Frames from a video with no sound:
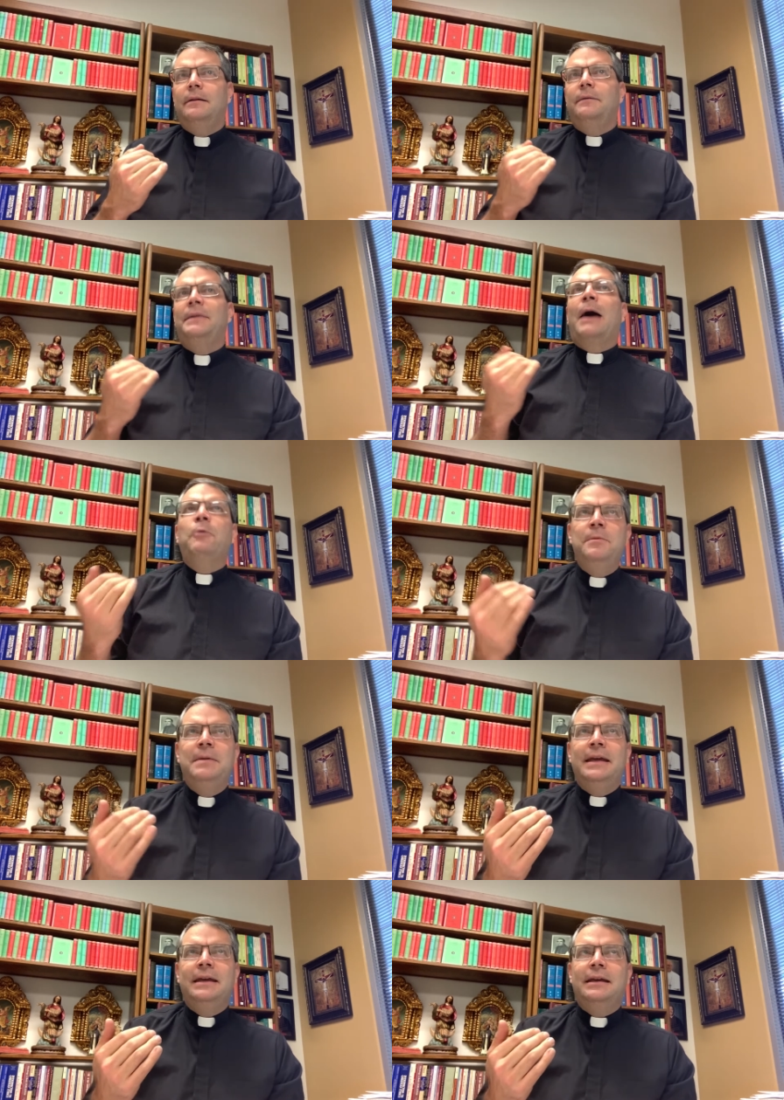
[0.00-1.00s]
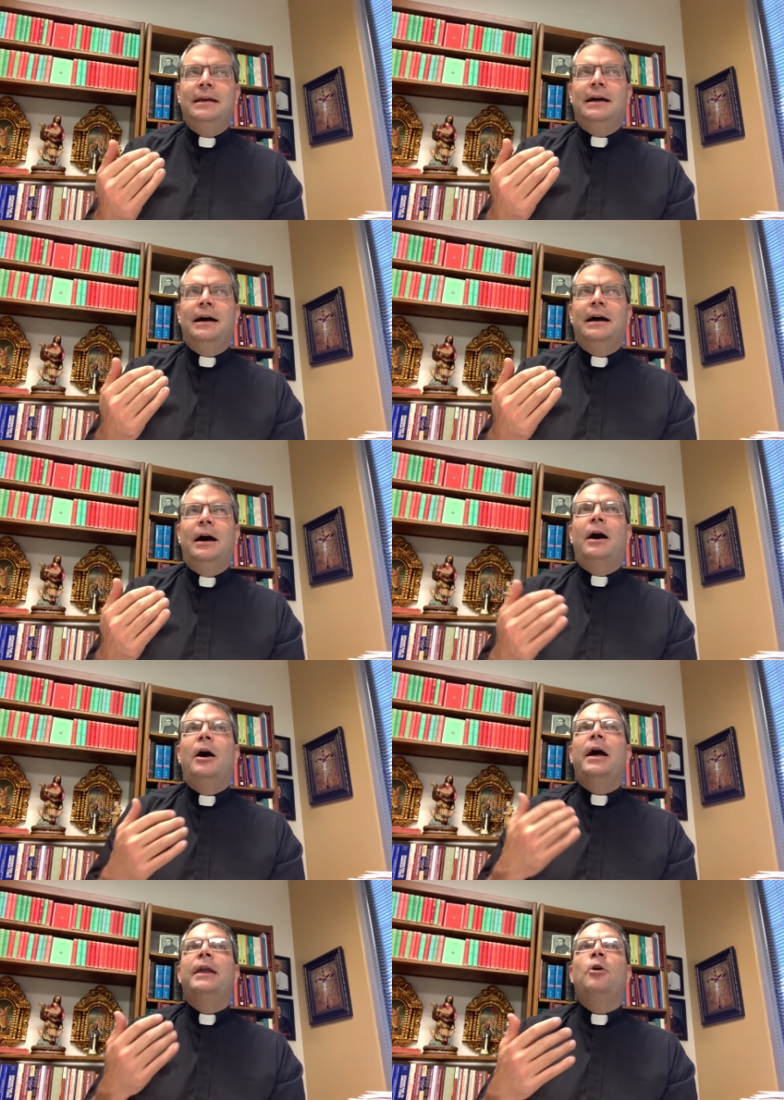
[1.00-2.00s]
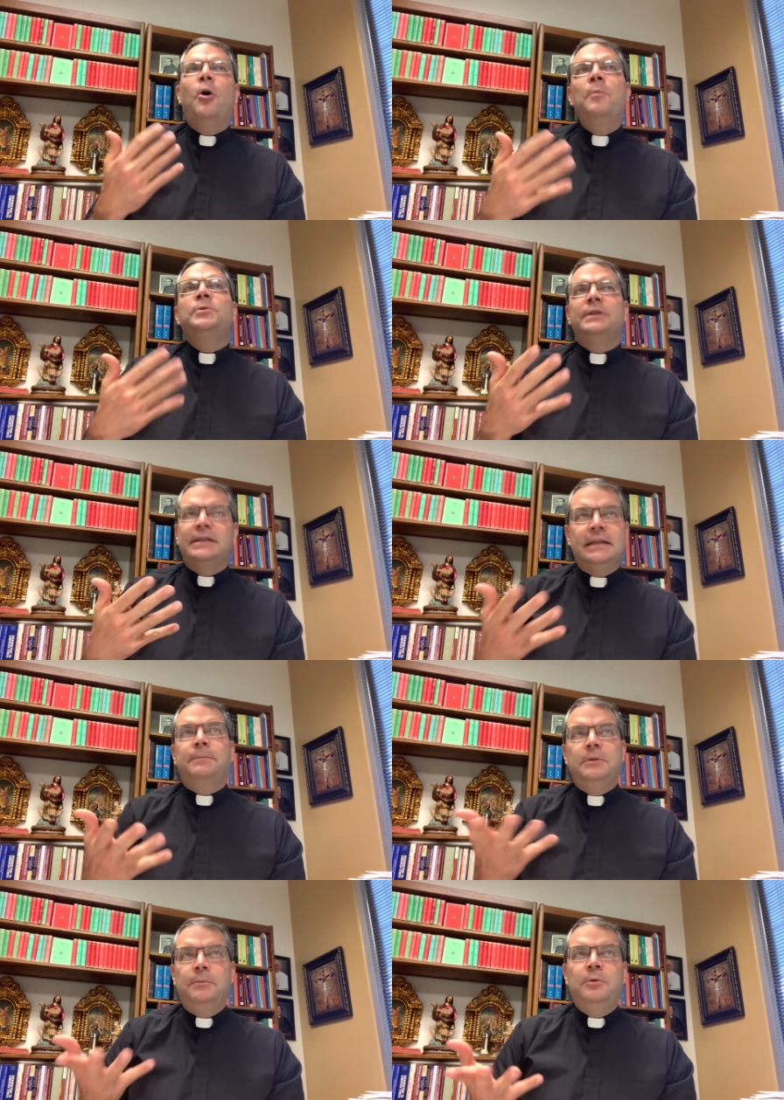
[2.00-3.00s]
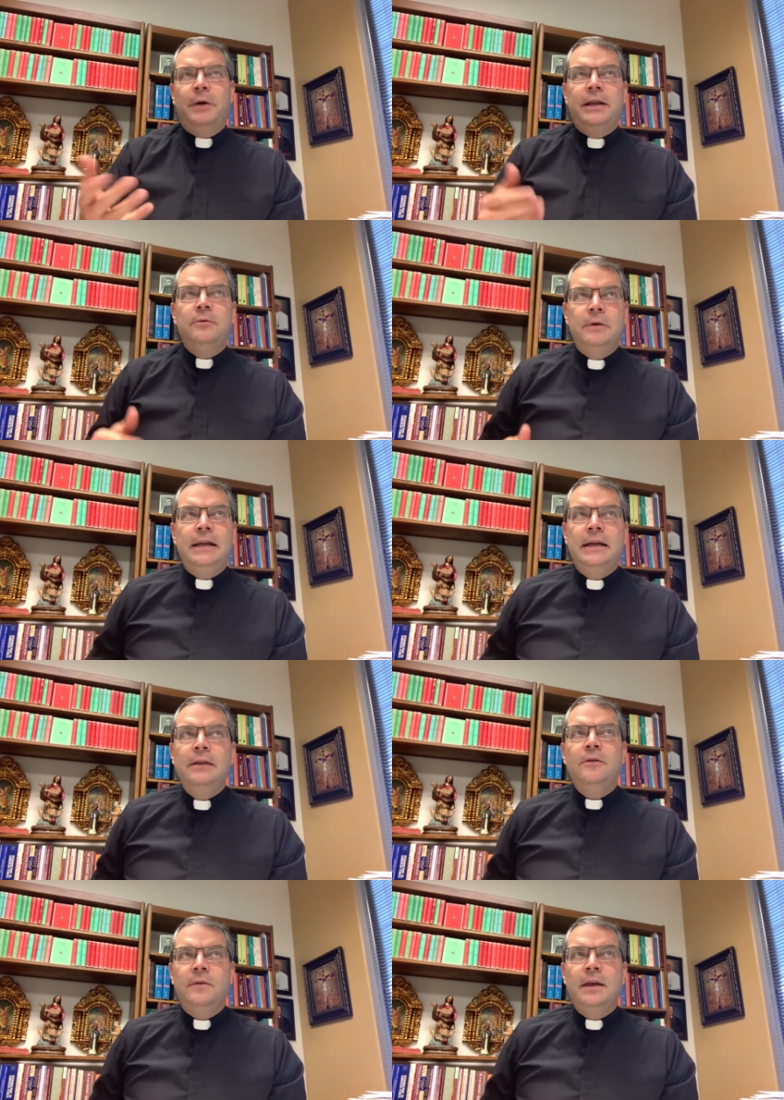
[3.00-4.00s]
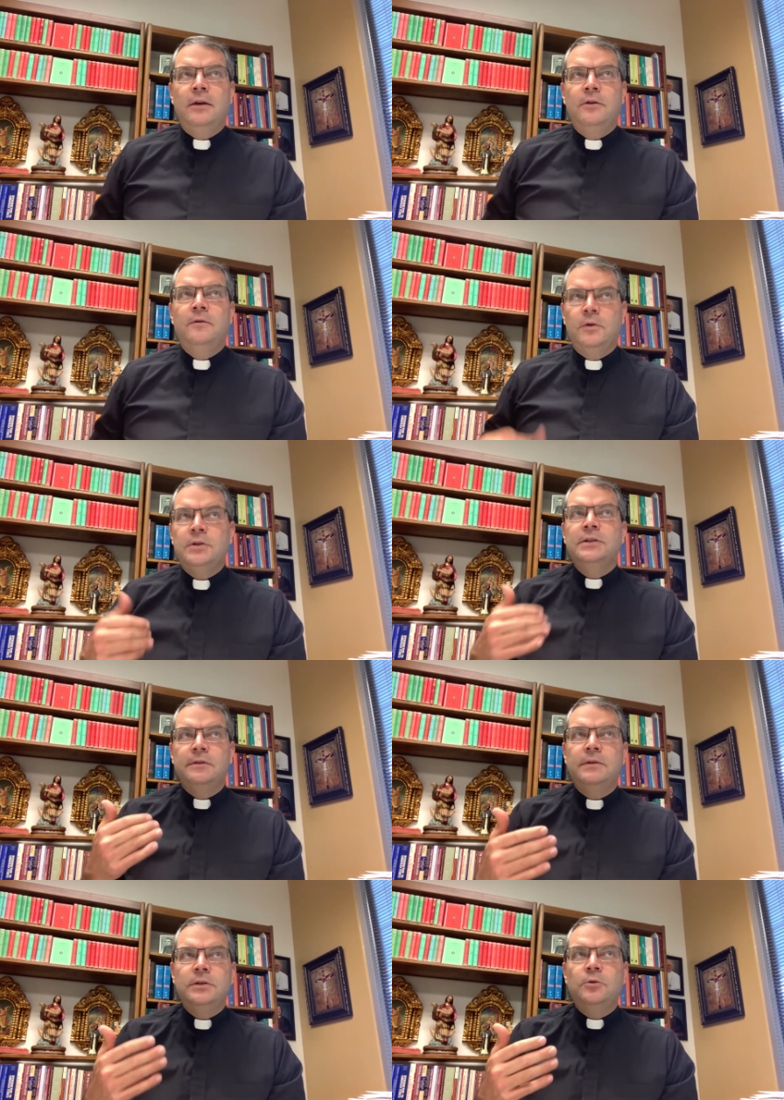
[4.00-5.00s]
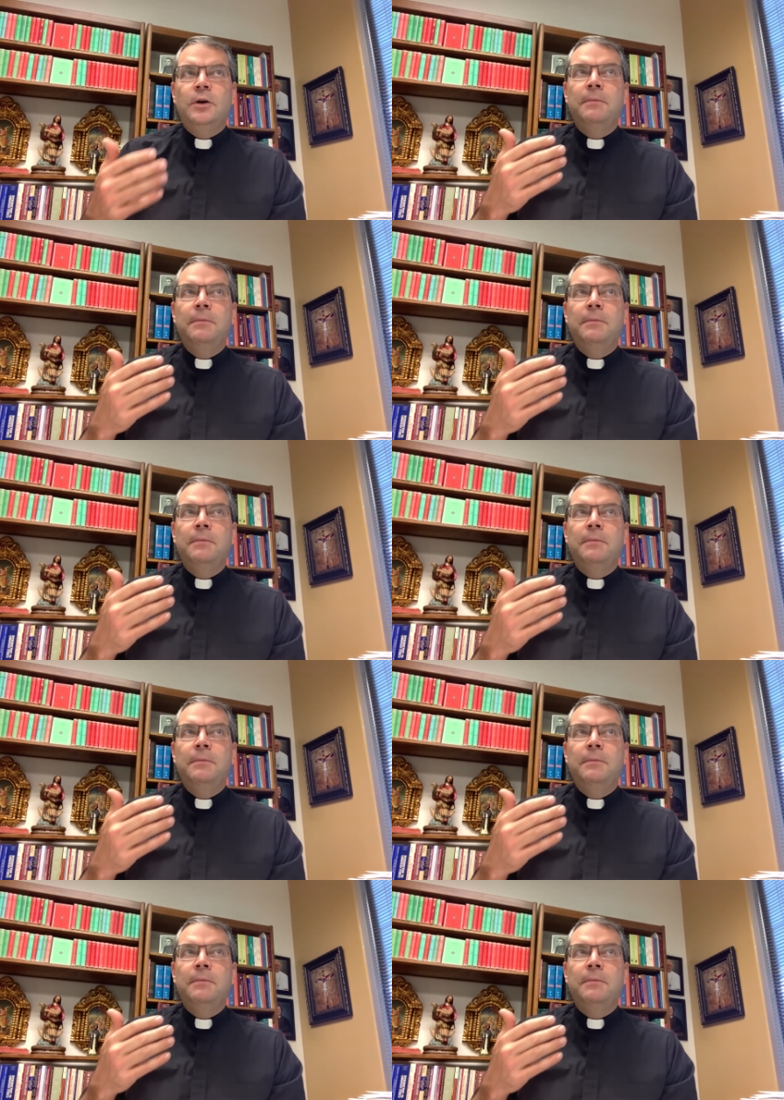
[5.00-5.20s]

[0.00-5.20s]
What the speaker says: that would be an almost acceptable way to read either of the other versions of the story.